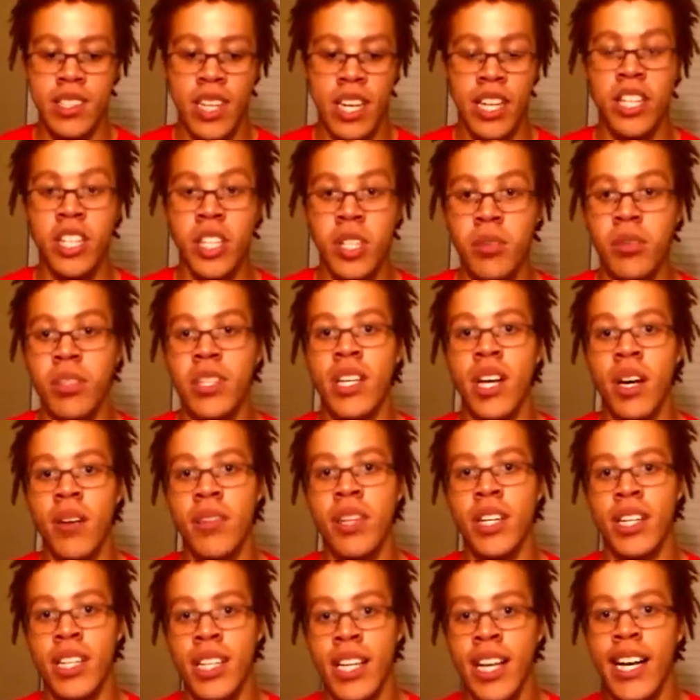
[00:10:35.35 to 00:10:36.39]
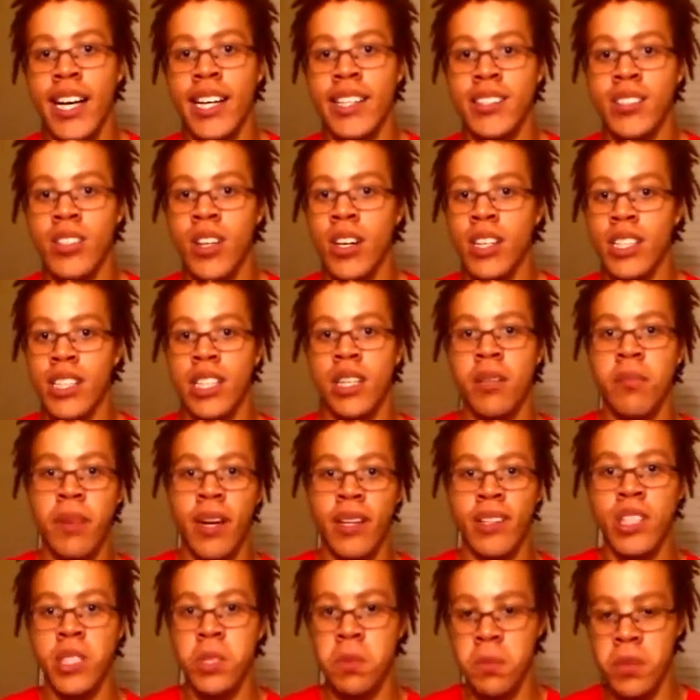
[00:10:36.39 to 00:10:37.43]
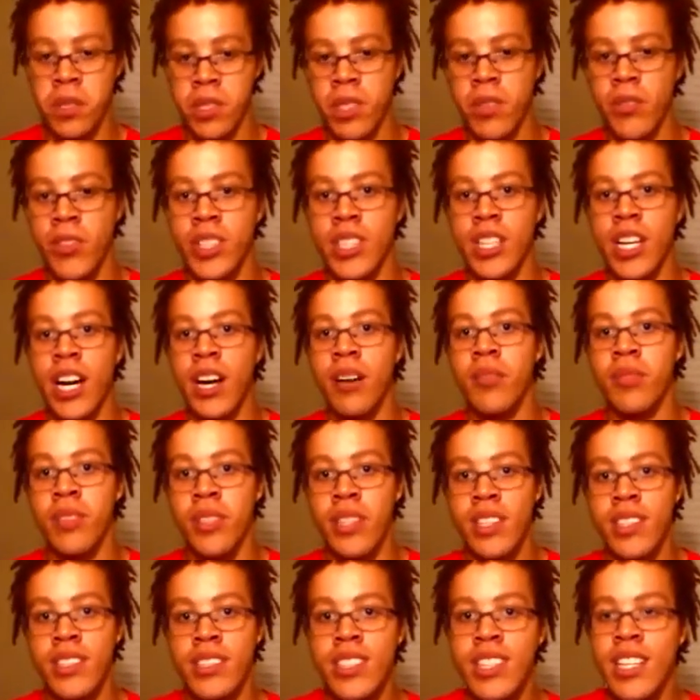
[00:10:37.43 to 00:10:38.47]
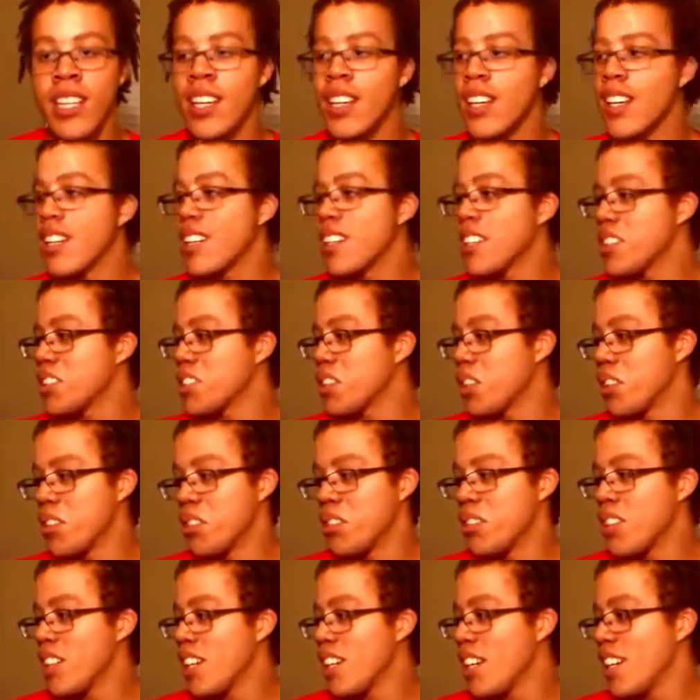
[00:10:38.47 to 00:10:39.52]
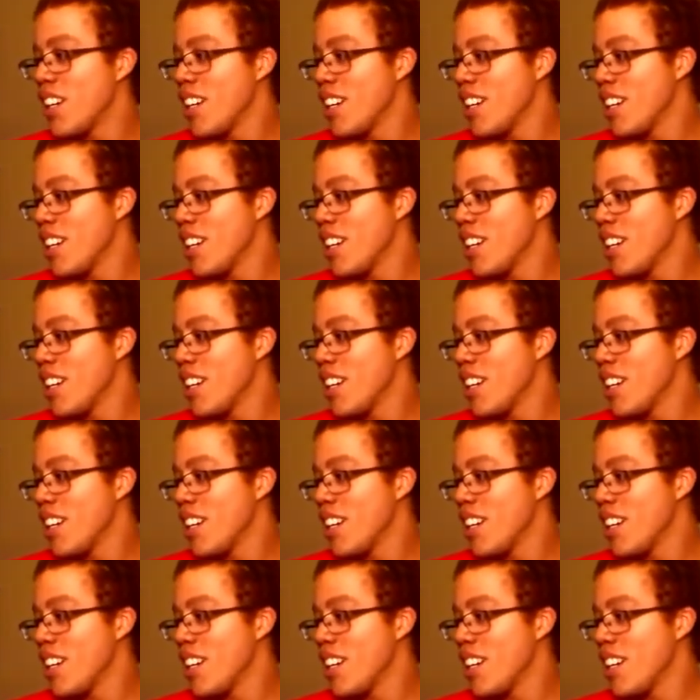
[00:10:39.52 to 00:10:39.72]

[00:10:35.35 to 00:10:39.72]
a unit of the class talking about this specific conflict. So